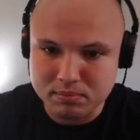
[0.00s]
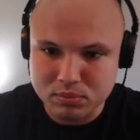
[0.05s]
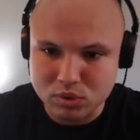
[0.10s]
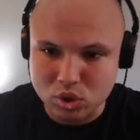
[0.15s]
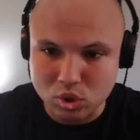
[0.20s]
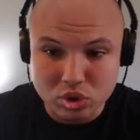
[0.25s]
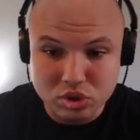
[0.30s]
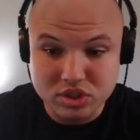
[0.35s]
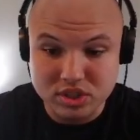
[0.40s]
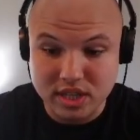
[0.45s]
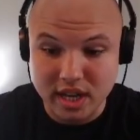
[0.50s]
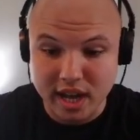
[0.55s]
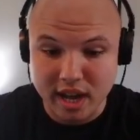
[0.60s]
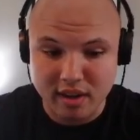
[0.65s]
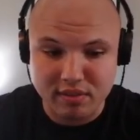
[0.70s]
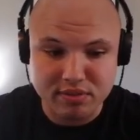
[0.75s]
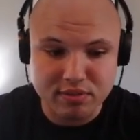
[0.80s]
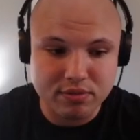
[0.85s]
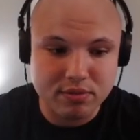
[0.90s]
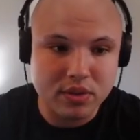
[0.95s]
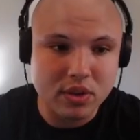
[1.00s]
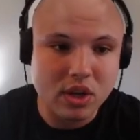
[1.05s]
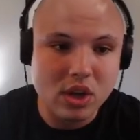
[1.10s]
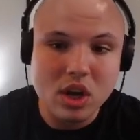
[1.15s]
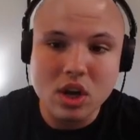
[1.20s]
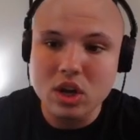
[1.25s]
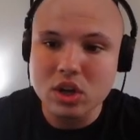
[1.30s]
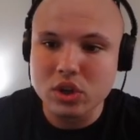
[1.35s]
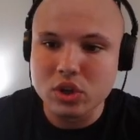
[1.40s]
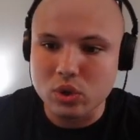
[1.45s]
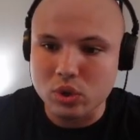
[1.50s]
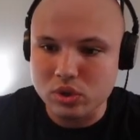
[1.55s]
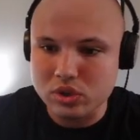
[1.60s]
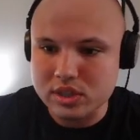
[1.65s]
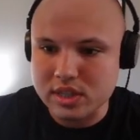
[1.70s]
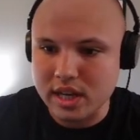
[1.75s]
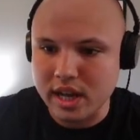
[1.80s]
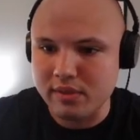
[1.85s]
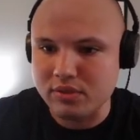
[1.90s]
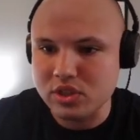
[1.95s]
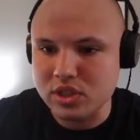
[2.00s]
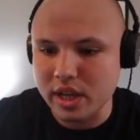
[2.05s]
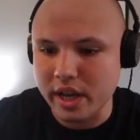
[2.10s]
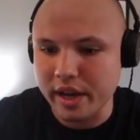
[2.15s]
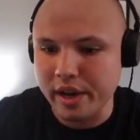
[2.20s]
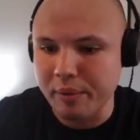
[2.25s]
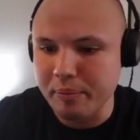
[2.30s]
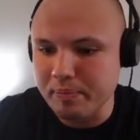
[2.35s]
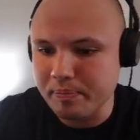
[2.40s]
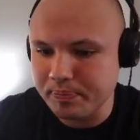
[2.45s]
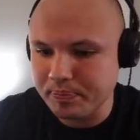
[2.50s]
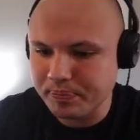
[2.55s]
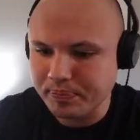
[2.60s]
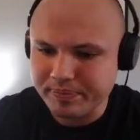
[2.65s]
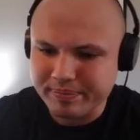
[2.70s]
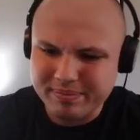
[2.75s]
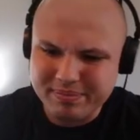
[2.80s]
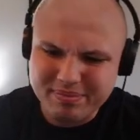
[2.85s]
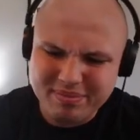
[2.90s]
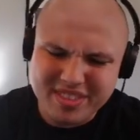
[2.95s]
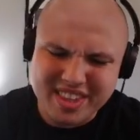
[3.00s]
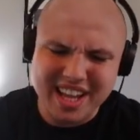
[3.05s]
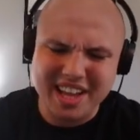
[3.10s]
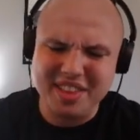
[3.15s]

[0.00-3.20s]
Cool stuff. So I